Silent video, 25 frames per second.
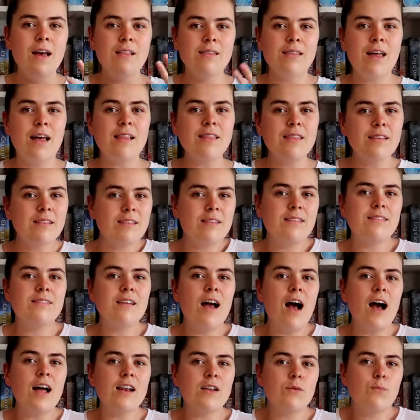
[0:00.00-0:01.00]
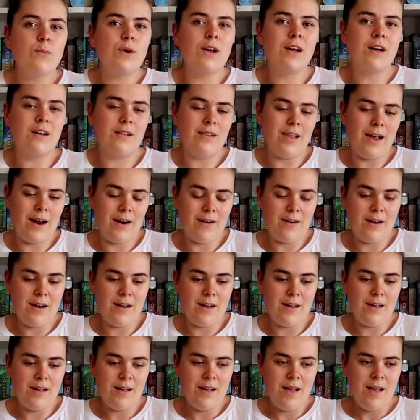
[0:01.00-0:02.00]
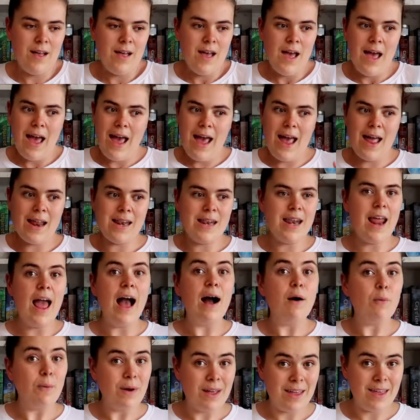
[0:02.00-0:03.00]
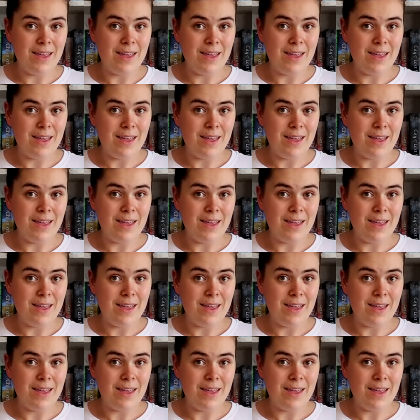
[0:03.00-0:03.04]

that this started with Clary. And now we're